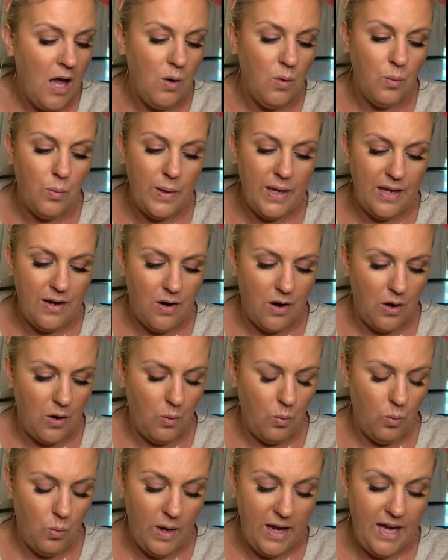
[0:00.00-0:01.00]
We are
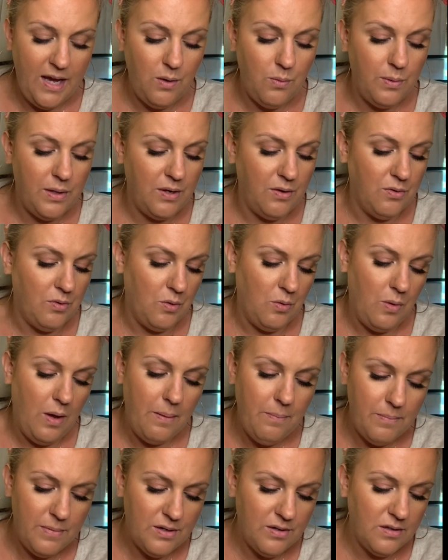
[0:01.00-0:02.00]
white, we grew
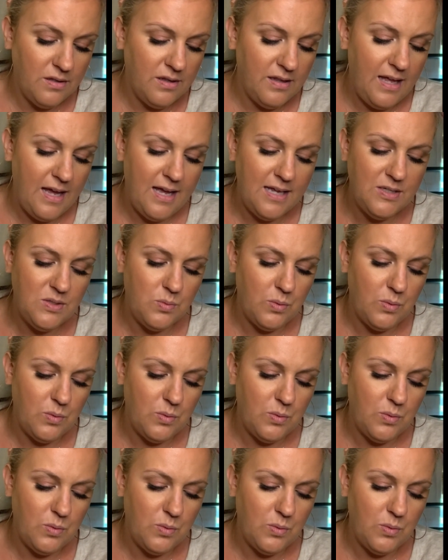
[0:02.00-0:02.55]
up middle class,